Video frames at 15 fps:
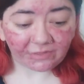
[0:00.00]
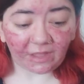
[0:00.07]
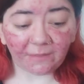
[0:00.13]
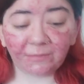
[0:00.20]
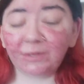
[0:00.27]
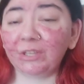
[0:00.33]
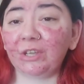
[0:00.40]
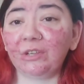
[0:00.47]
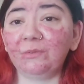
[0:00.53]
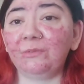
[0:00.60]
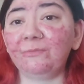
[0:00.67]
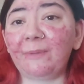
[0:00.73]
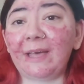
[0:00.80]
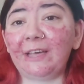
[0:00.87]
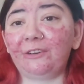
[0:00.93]
I'm going to go in
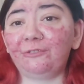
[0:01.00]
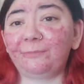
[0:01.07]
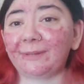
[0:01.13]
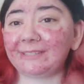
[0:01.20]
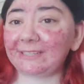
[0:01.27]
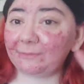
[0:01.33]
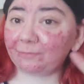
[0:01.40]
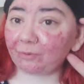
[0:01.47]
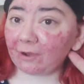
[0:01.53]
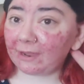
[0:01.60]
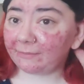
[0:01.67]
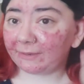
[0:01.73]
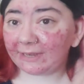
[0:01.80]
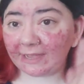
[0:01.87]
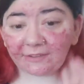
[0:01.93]
with my Elf Putty
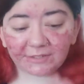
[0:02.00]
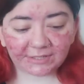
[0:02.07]
Primer now.